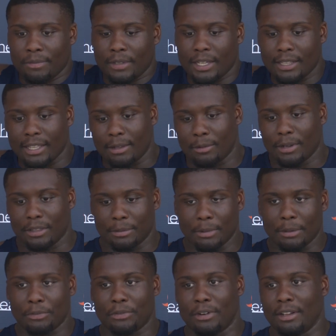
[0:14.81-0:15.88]
get that
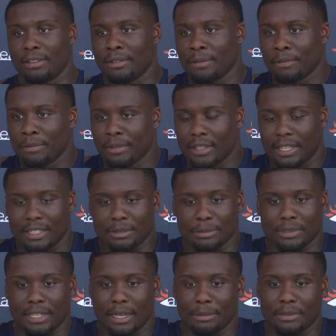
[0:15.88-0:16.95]
rhythm up front, get
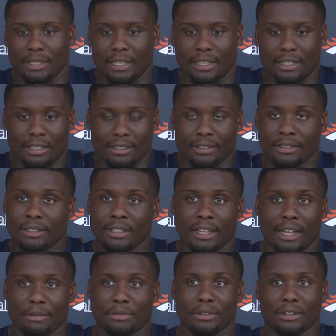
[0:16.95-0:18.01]
some snaps in, and
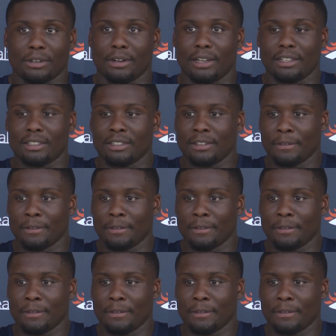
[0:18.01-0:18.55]
I feel great.